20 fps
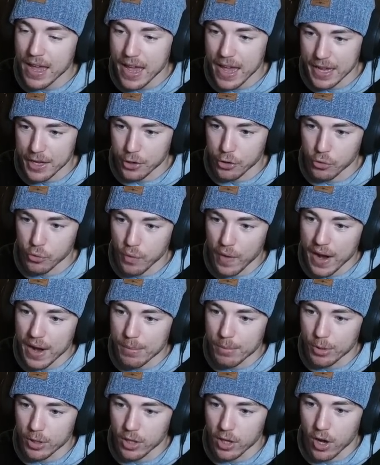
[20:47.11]

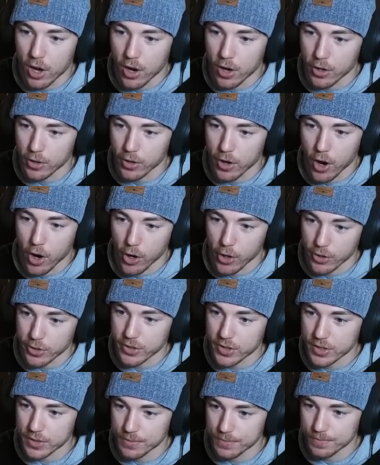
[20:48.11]
incredible
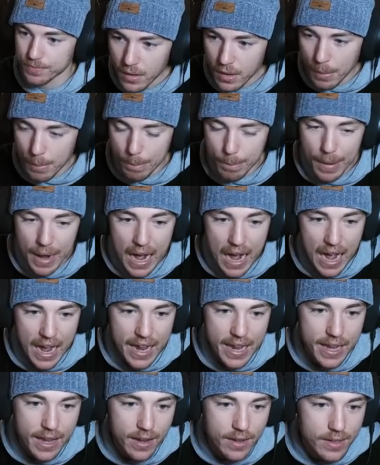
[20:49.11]
art
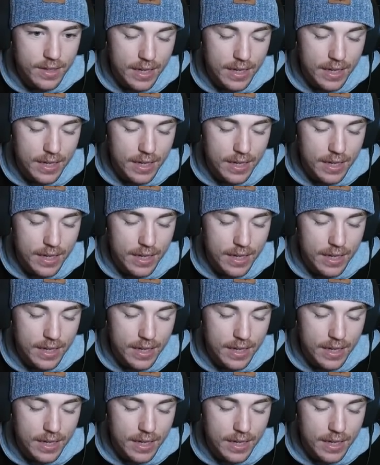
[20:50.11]
by